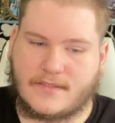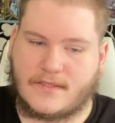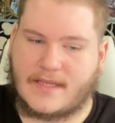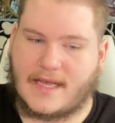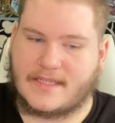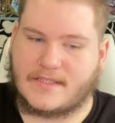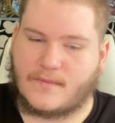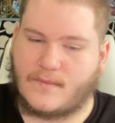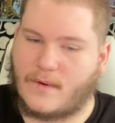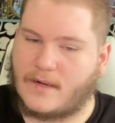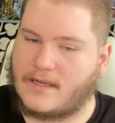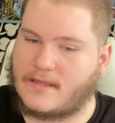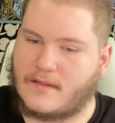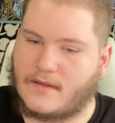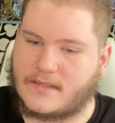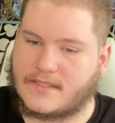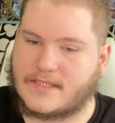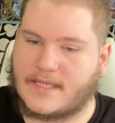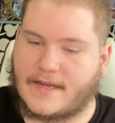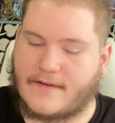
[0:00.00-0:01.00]
So that's what it
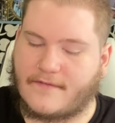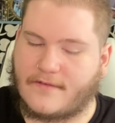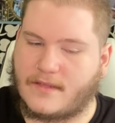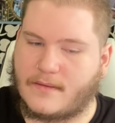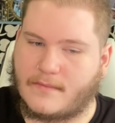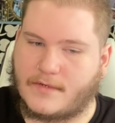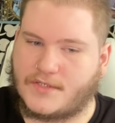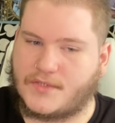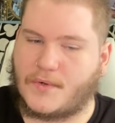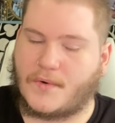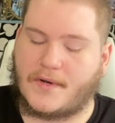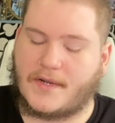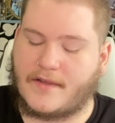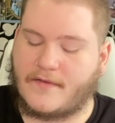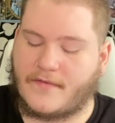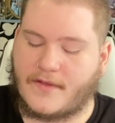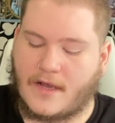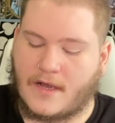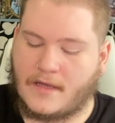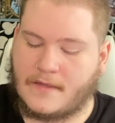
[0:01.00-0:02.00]
looks like for the majority
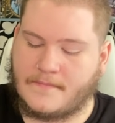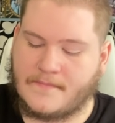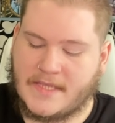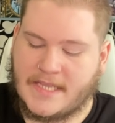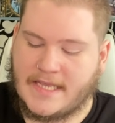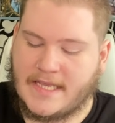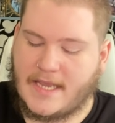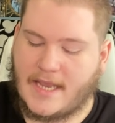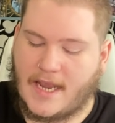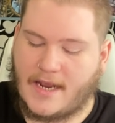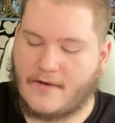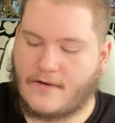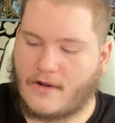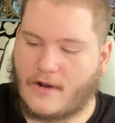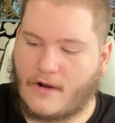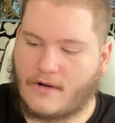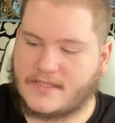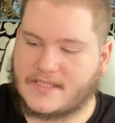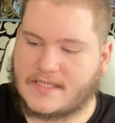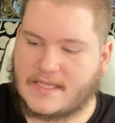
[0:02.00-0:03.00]
of y'all. In
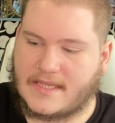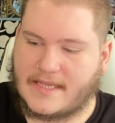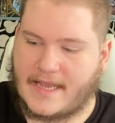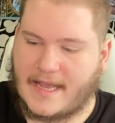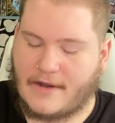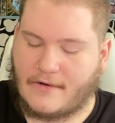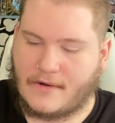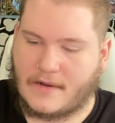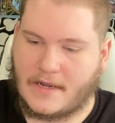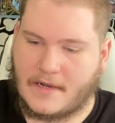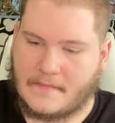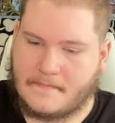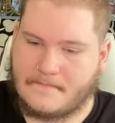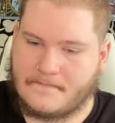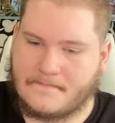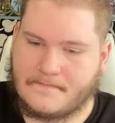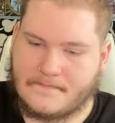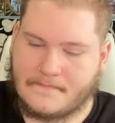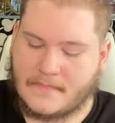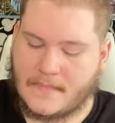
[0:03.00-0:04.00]
regards to the outcome